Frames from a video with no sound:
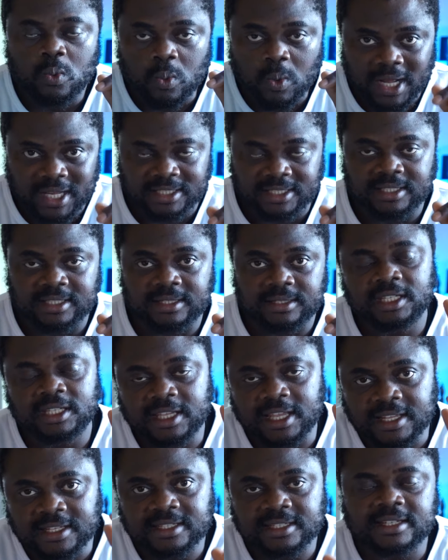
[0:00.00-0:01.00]
want.
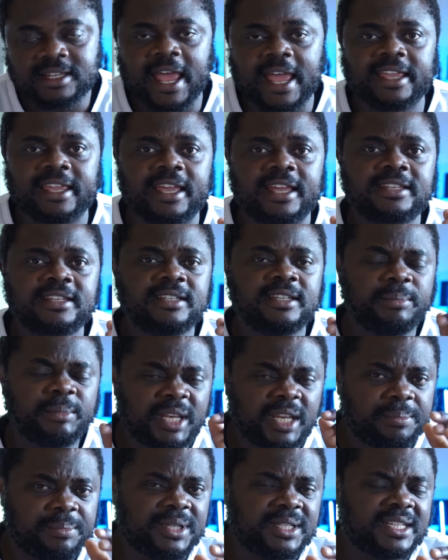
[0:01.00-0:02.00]
Yes, I get it. The
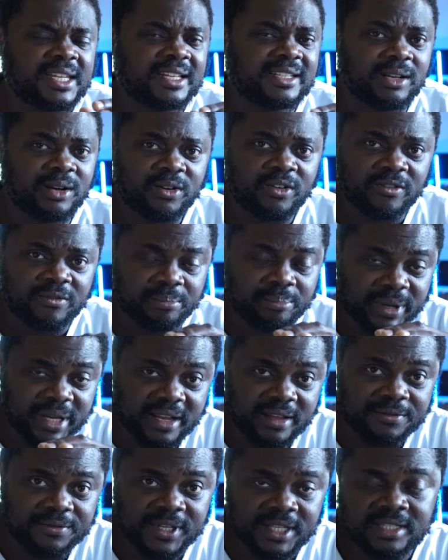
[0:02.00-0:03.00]
mini PC has a lot of
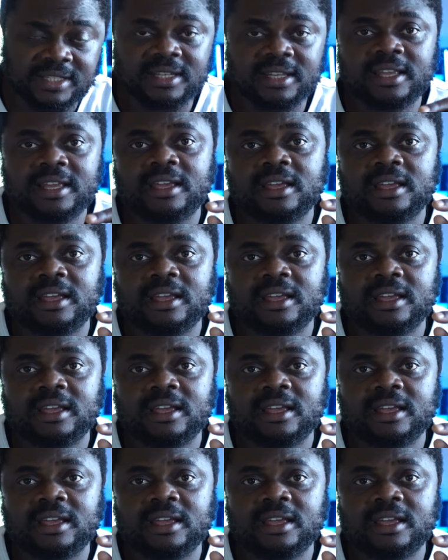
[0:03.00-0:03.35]
benefits.